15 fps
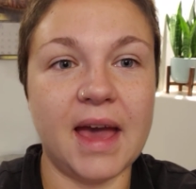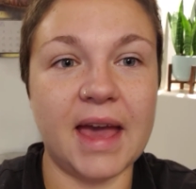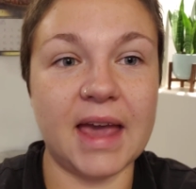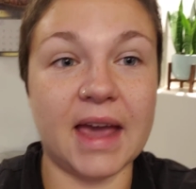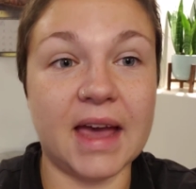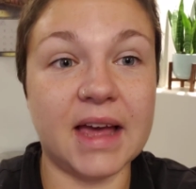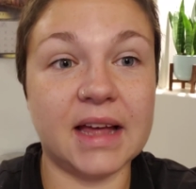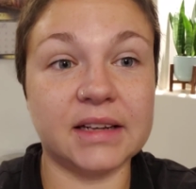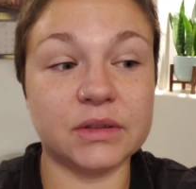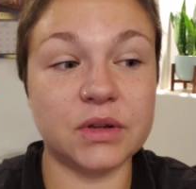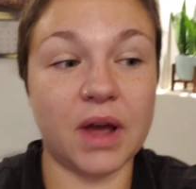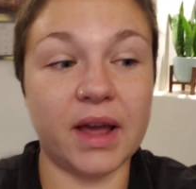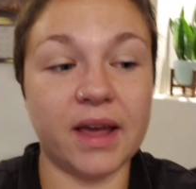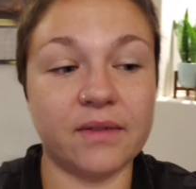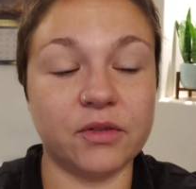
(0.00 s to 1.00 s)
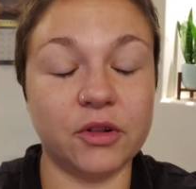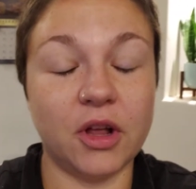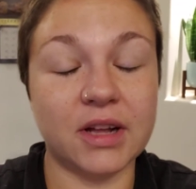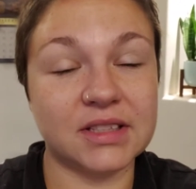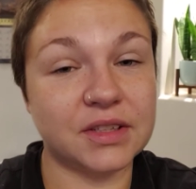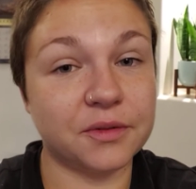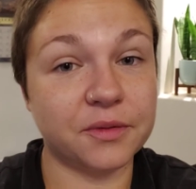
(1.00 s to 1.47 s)
And I have
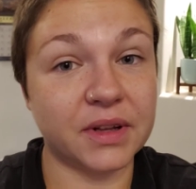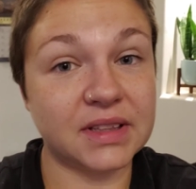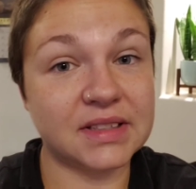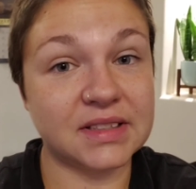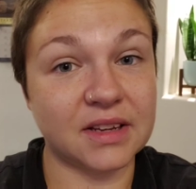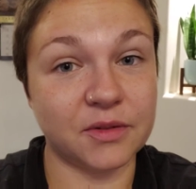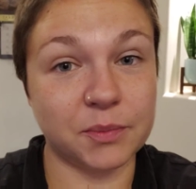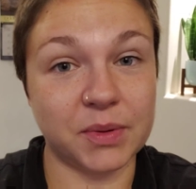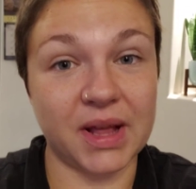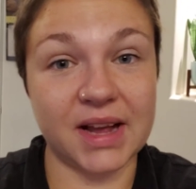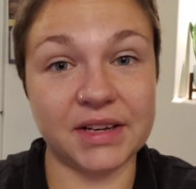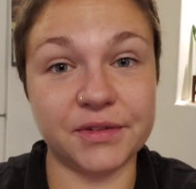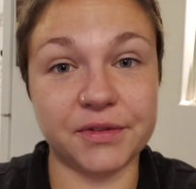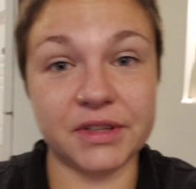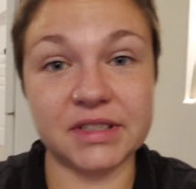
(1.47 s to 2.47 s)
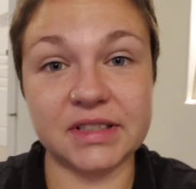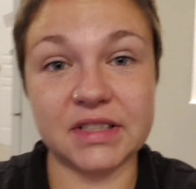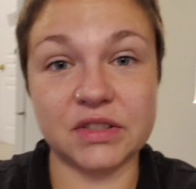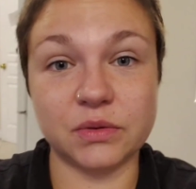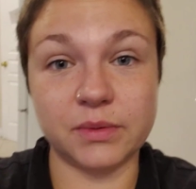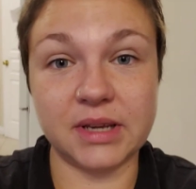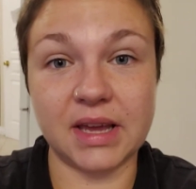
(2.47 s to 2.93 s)
lots of fun stuff planned for us
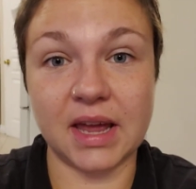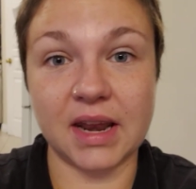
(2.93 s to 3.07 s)
this week,